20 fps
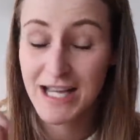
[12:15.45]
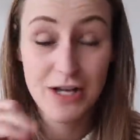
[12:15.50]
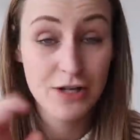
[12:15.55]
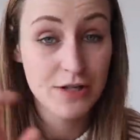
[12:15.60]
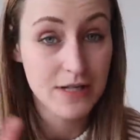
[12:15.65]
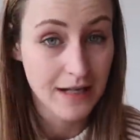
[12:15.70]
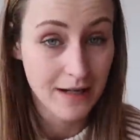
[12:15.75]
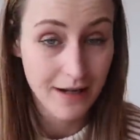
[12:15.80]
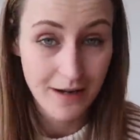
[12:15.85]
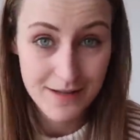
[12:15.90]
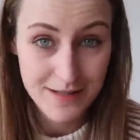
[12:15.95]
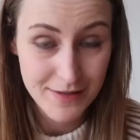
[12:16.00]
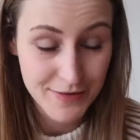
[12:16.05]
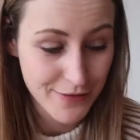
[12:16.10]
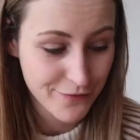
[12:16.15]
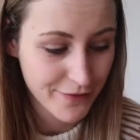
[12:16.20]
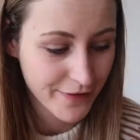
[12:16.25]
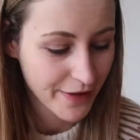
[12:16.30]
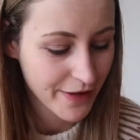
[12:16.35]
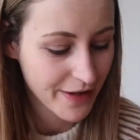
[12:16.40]
She had loads of
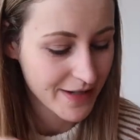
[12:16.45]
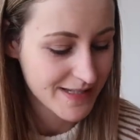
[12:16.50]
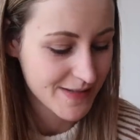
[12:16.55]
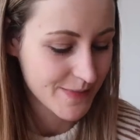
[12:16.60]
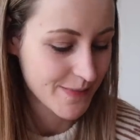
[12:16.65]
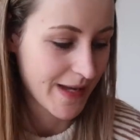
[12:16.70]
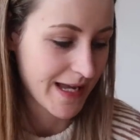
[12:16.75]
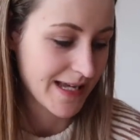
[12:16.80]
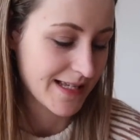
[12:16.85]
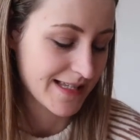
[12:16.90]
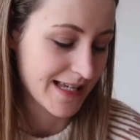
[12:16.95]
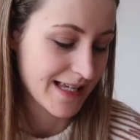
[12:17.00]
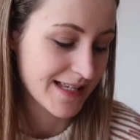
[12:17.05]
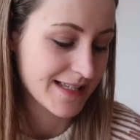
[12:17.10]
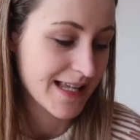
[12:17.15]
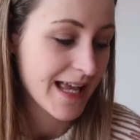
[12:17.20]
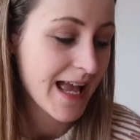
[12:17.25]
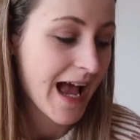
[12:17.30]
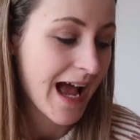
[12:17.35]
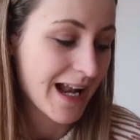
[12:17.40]
different colours and bases.
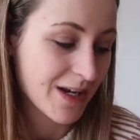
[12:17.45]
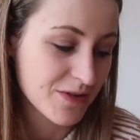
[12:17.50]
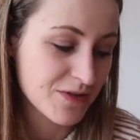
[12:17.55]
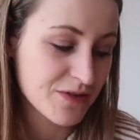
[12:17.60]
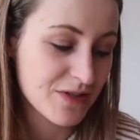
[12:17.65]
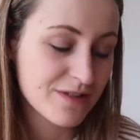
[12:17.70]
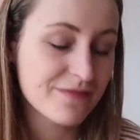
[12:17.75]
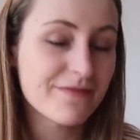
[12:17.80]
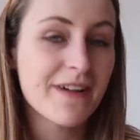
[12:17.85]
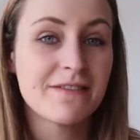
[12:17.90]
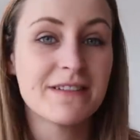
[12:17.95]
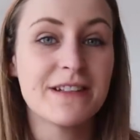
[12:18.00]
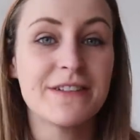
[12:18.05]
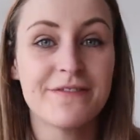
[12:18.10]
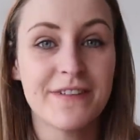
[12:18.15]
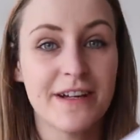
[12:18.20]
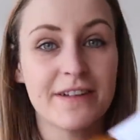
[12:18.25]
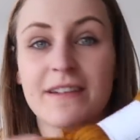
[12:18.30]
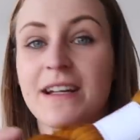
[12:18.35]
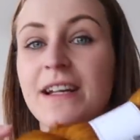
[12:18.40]
And I was just very,
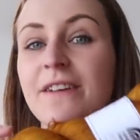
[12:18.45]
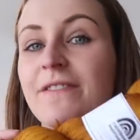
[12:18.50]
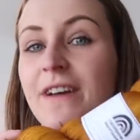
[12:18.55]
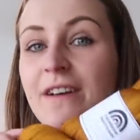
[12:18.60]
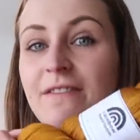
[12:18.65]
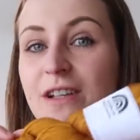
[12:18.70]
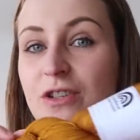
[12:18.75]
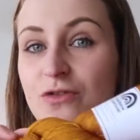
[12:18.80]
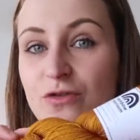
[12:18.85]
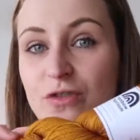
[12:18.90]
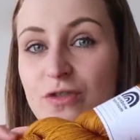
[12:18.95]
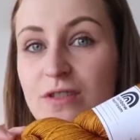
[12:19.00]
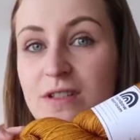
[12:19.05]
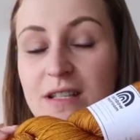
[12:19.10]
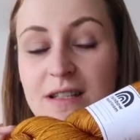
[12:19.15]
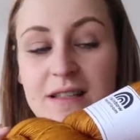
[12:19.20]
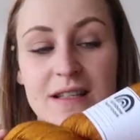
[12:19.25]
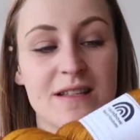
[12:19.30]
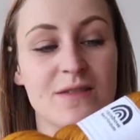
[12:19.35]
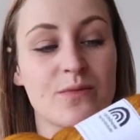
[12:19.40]
very, very drawn
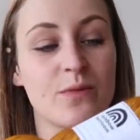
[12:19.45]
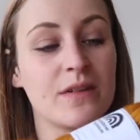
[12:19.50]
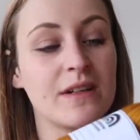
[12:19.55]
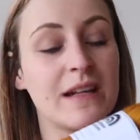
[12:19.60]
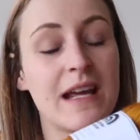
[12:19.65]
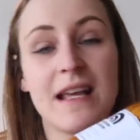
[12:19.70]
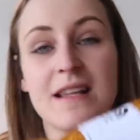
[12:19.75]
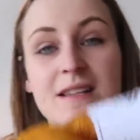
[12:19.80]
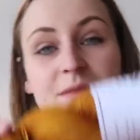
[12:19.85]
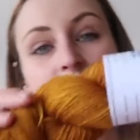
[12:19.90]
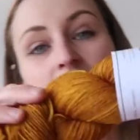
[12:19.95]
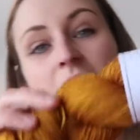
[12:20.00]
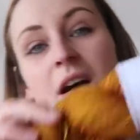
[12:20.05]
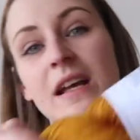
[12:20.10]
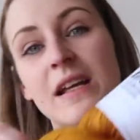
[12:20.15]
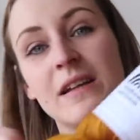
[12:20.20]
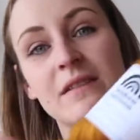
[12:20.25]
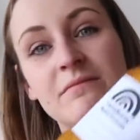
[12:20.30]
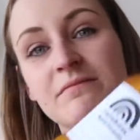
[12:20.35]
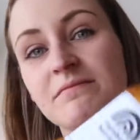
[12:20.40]
to this one. It's
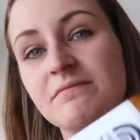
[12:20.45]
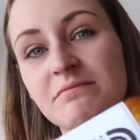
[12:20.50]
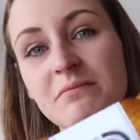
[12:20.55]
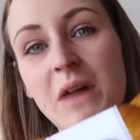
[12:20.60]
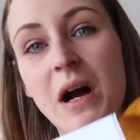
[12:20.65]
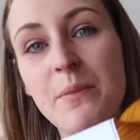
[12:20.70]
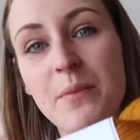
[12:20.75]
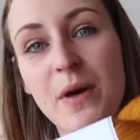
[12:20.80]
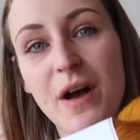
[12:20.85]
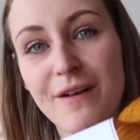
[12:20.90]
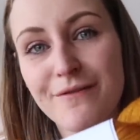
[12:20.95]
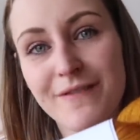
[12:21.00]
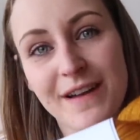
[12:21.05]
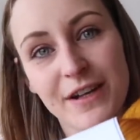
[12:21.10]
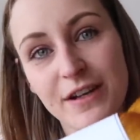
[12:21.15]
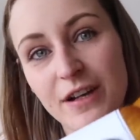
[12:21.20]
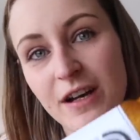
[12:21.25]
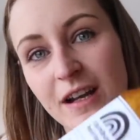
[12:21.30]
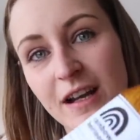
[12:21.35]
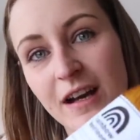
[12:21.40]
my my
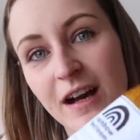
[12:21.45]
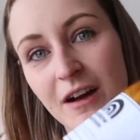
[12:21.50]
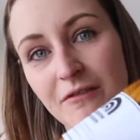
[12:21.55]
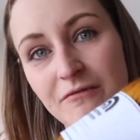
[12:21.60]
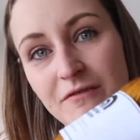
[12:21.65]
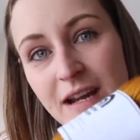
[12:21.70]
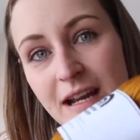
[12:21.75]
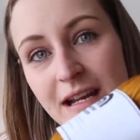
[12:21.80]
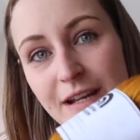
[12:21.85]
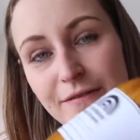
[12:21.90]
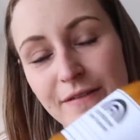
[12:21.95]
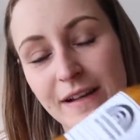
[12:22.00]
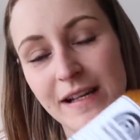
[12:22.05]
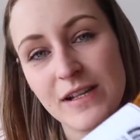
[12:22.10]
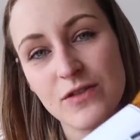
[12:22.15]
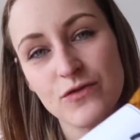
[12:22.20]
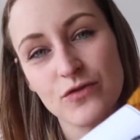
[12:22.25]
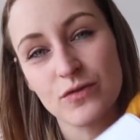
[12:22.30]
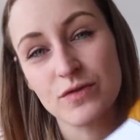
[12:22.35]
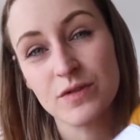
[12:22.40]
perfect colour. I'm really
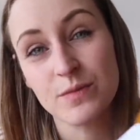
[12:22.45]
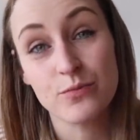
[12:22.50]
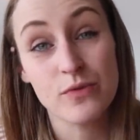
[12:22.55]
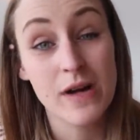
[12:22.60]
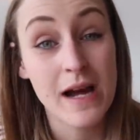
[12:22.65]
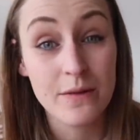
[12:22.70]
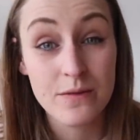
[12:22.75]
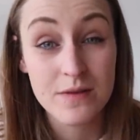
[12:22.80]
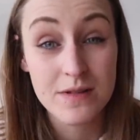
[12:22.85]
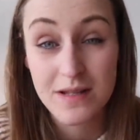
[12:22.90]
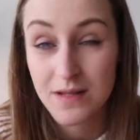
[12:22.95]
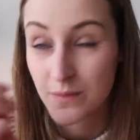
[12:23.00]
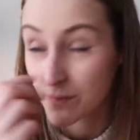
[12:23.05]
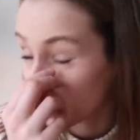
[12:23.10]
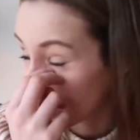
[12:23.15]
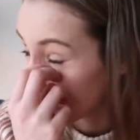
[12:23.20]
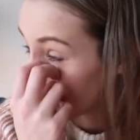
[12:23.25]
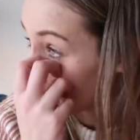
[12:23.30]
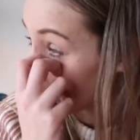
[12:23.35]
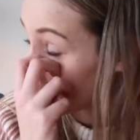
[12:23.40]
feeling drawn to browns at the
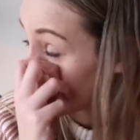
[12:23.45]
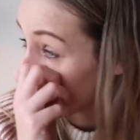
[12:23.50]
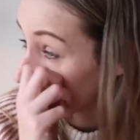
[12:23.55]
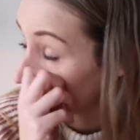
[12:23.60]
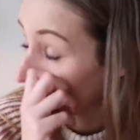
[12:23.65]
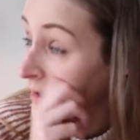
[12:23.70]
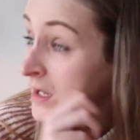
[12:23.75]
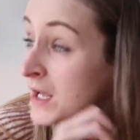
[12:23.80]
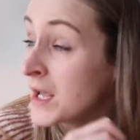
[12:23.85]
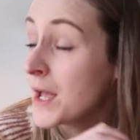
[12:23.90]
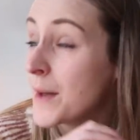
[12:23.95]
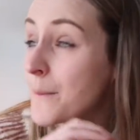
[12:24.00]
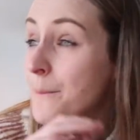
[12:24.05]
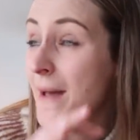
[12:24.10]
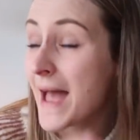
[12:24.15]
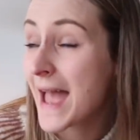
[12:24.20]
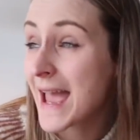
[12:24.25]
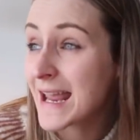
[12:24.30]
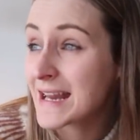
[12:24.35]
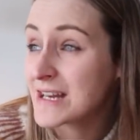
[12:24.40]
moment and
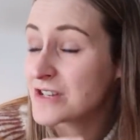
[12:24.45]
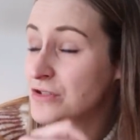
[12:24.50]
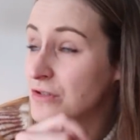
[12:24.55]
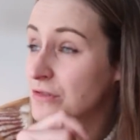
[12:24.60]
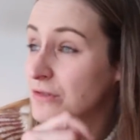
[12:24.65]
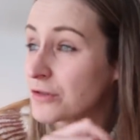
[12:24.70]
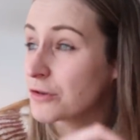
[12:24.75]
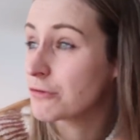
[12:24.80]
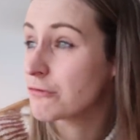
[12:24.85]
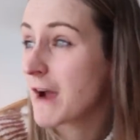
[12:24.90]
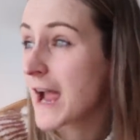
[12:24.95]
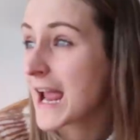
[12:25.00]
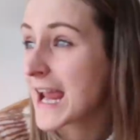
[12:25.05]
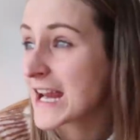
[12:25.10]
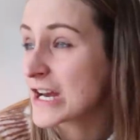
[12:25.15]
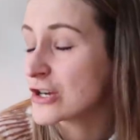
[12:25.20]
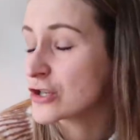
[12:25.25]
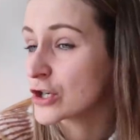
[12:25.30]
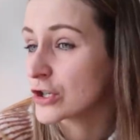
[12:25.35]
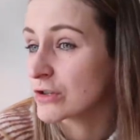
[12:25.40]
beige and
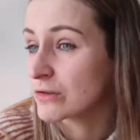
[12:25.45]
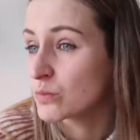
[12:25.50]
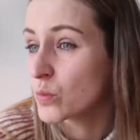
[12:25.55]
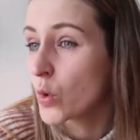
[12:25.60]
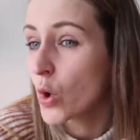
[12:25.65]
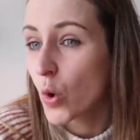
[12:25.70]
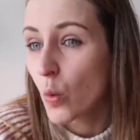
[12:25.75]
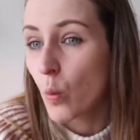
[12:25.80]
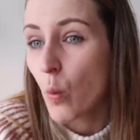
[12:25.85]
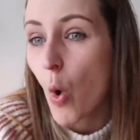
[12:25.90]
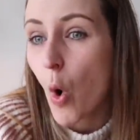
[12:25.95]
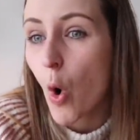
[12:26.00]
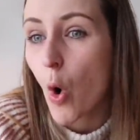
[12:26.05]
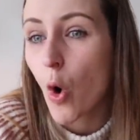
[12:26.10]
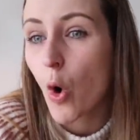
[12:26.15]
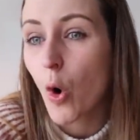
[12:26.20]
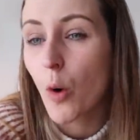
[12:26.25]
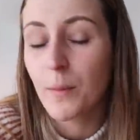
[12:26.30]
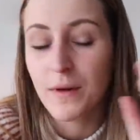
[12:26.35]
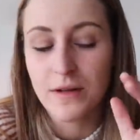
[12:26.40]
greyish and
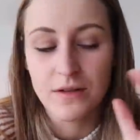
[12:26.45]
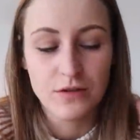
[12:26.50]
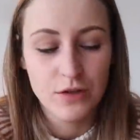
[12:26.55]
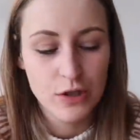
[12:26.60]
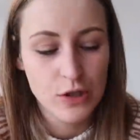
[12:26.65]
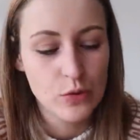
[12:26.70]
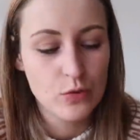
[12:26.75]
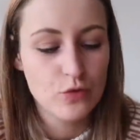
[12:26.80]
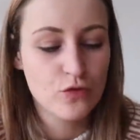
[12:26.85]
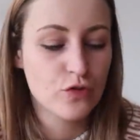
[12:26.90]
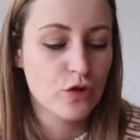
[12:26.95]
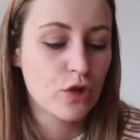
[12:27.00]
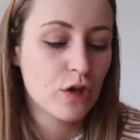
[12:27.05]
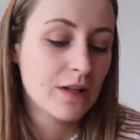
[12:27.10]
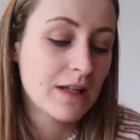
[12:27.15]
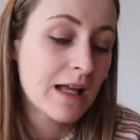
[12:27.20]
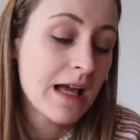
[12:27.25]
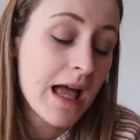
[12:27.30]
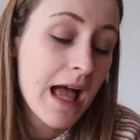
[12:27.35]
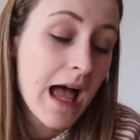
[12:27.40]
warm and
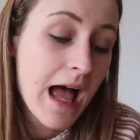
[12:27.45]
neutral.